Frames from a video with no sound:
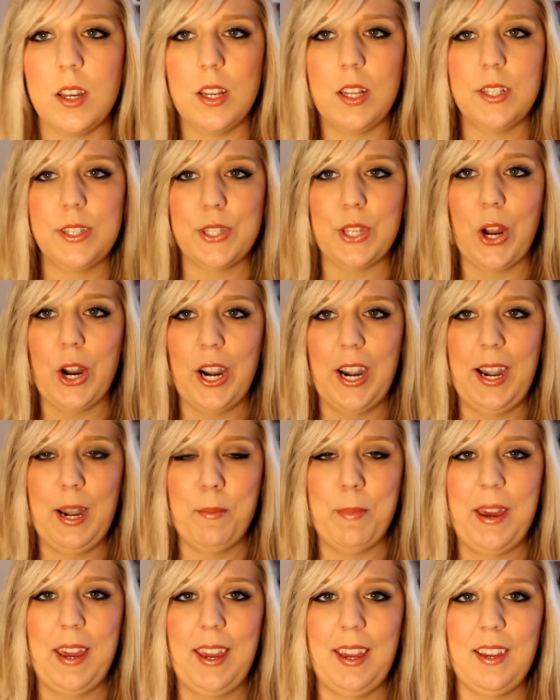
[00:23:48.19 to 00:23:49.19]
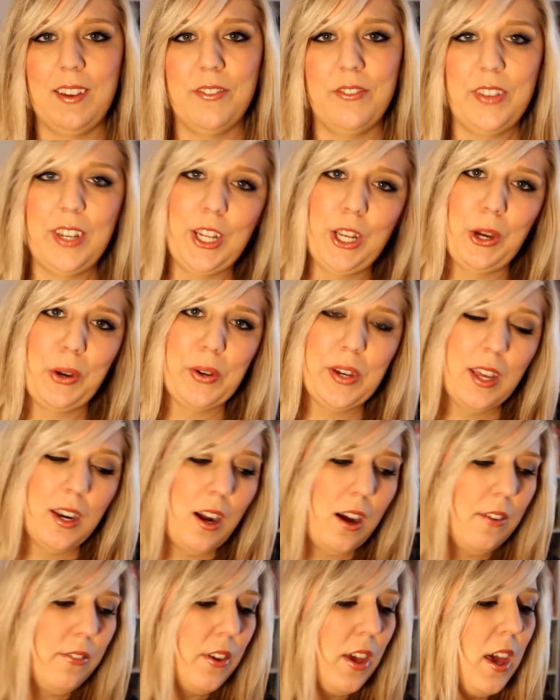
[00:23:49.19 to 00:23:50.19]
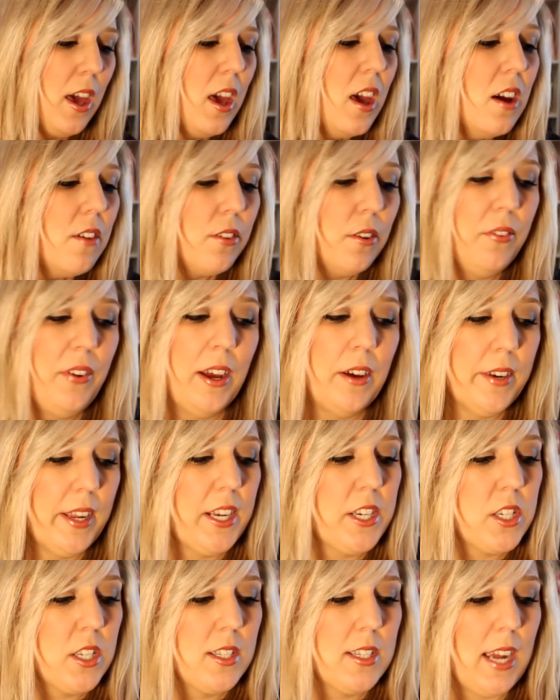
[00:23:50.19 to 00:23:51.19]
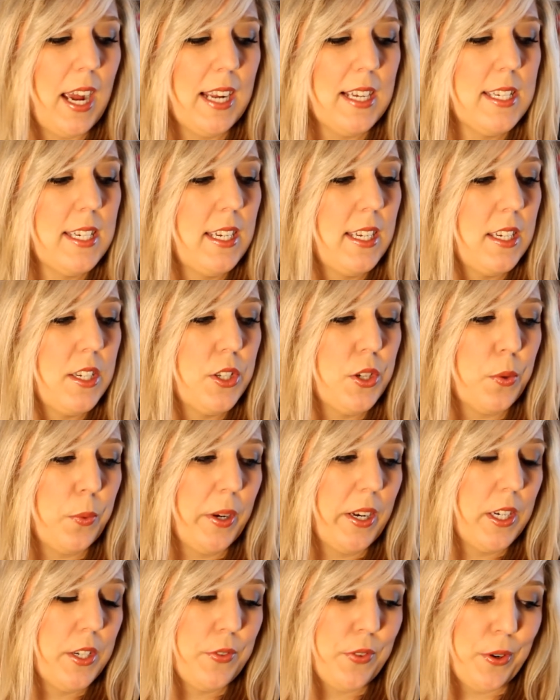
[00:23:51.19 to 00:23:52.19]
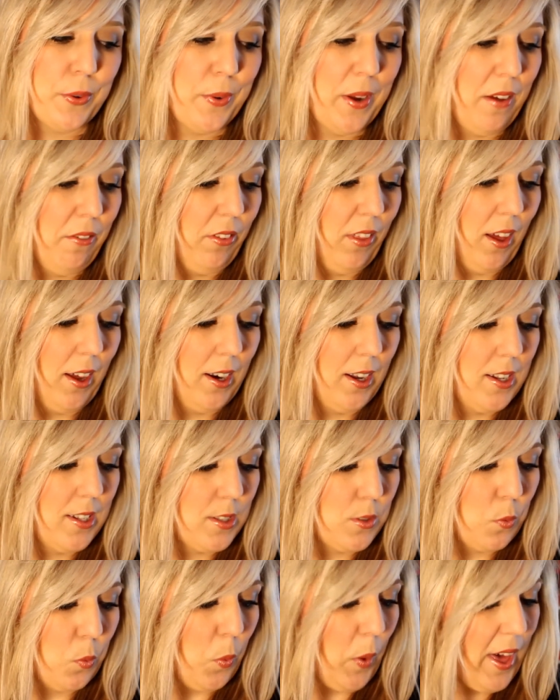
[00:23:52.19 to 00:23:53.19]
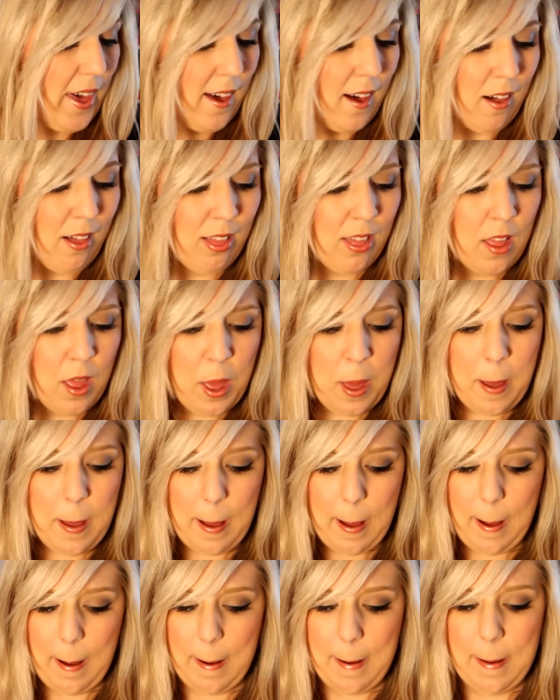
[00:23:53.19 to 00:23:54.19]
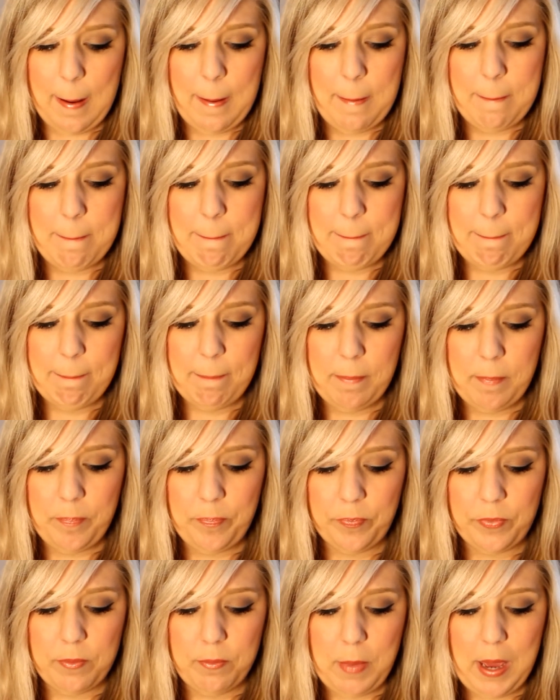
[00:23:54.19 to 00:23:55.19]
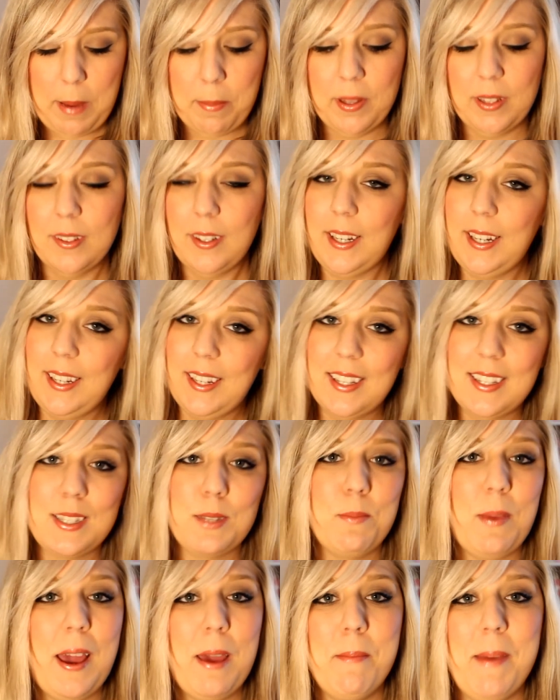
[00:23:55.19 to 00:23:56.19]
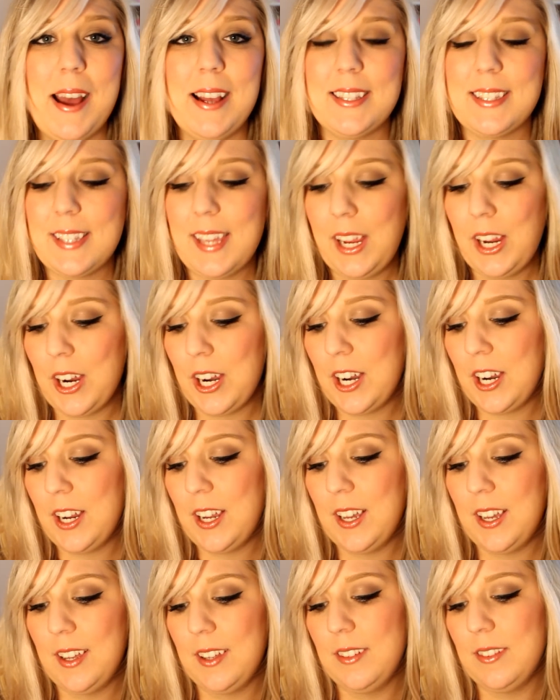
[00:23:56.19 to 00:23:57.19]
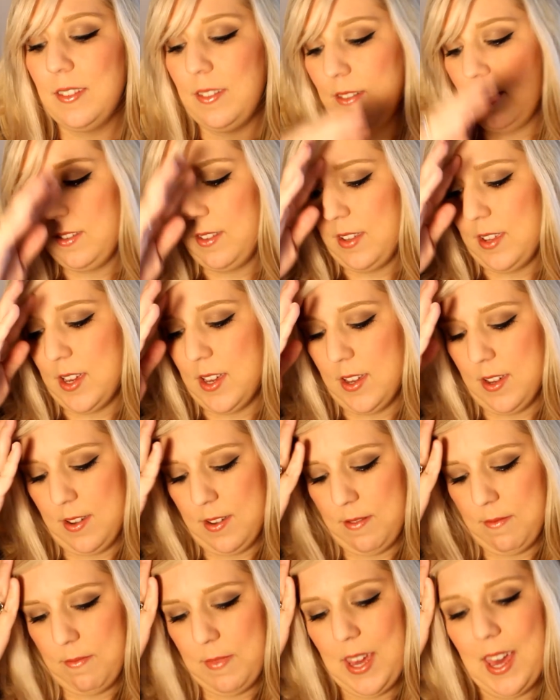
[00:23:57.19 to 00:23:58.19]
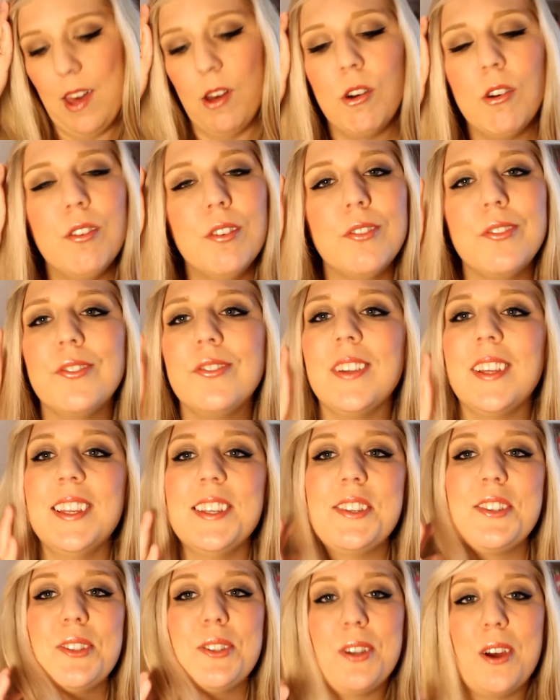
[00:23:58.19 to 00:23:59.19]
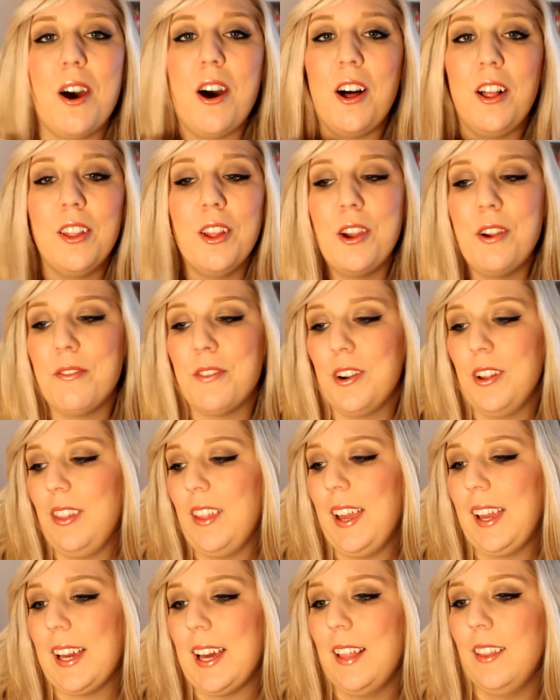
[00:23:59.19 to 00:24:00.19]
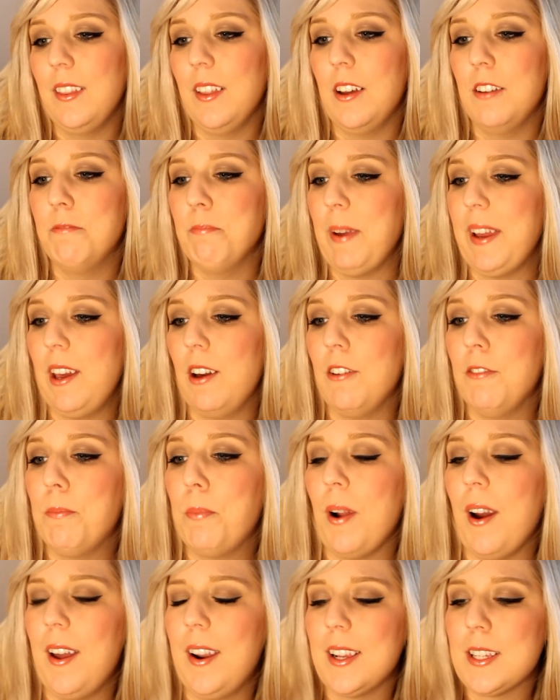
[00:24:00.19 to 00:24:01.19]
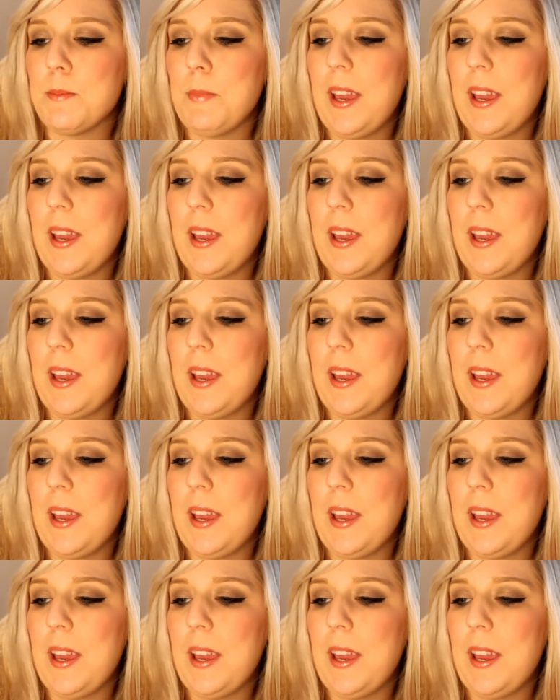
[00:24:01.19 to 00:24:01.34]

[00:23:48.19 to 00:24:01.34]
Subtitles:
sorry, my video cut off. For foundation, I tend to reach for Revlon as well. Maybelline is my mascara. Elf is all over. Like, I love my Elf products.